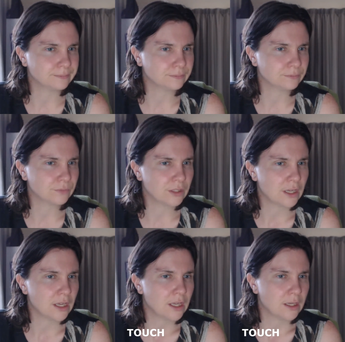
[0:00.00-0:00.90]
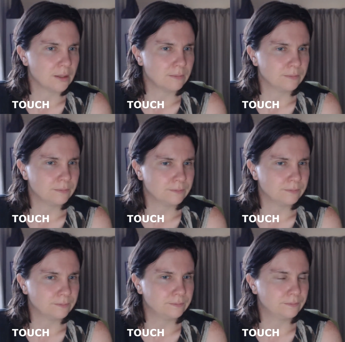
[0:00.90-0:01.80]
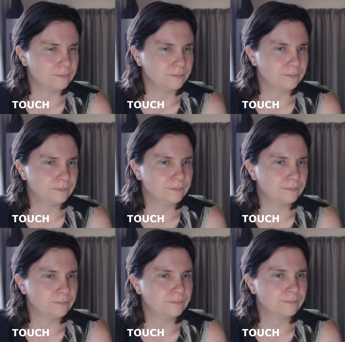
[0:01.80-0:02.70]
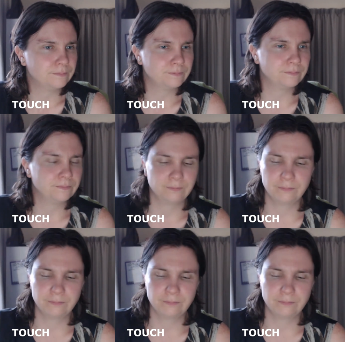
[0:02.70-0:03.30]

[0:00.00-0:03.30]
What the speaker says: Nobody speaks.